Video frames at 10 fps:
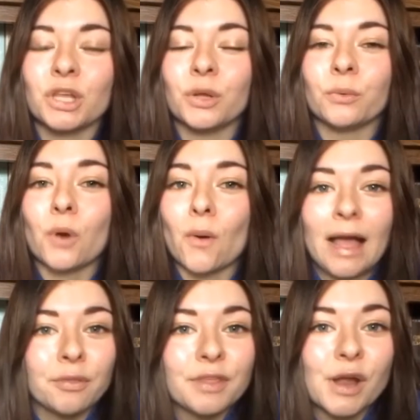you go
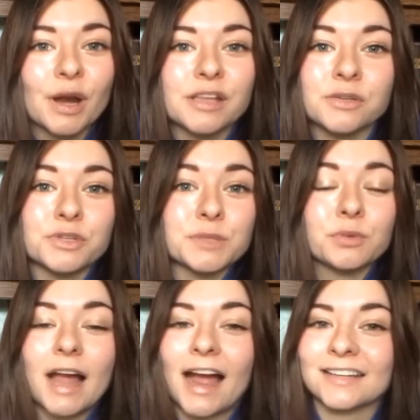out there and you
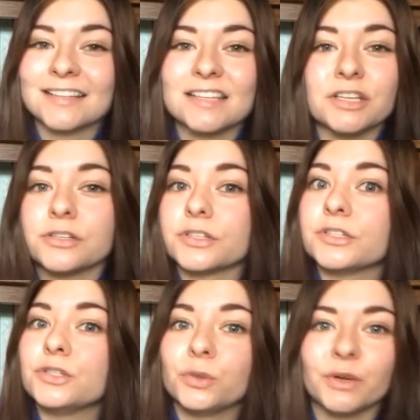just practice and you
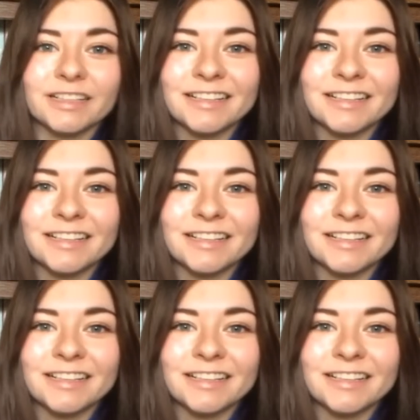just do it